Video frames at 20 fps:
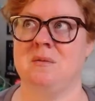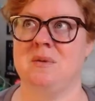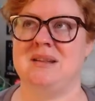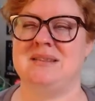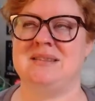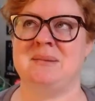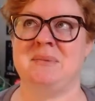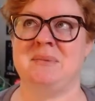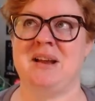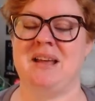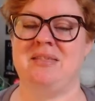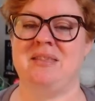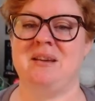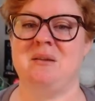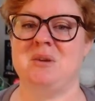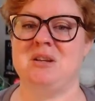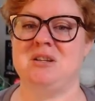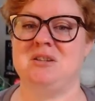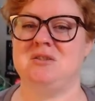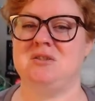It's something, I think
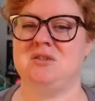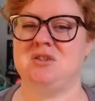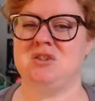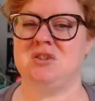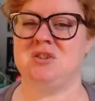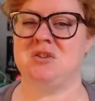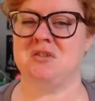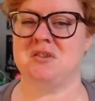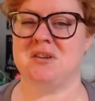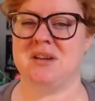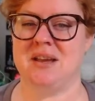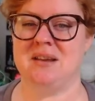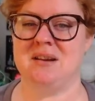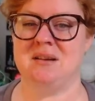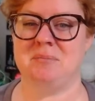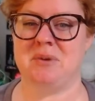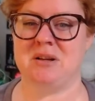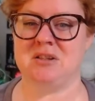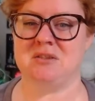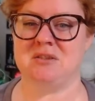we took in
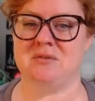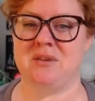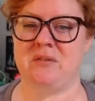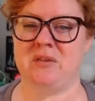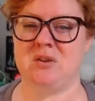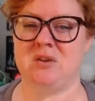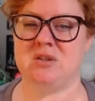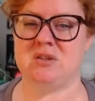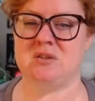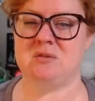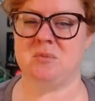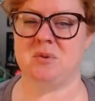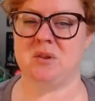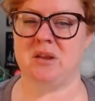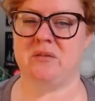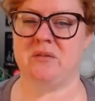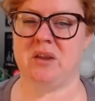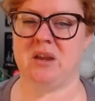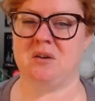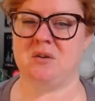a bunch of refugees in
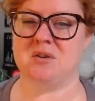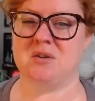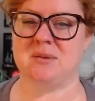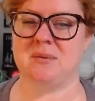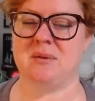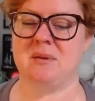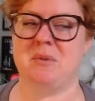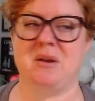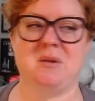Bolivia or something,